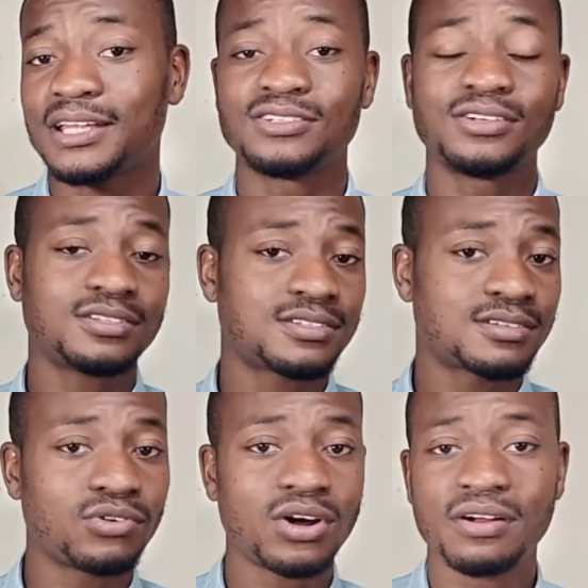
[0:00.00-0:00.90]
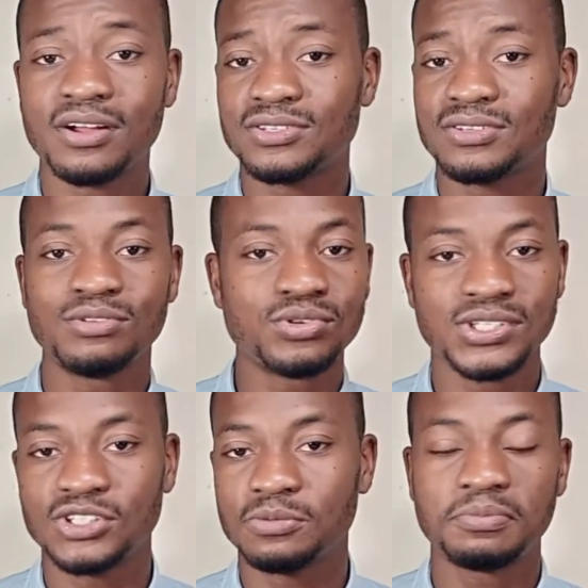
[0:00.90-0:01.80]
you don't go around nosing
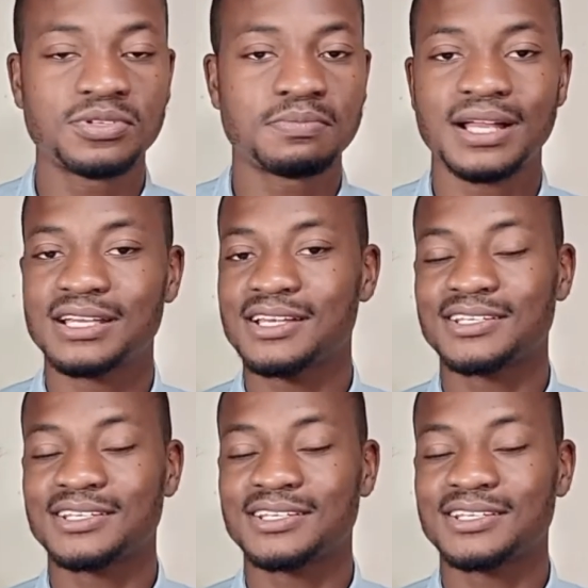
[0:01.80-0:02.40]
into people's matters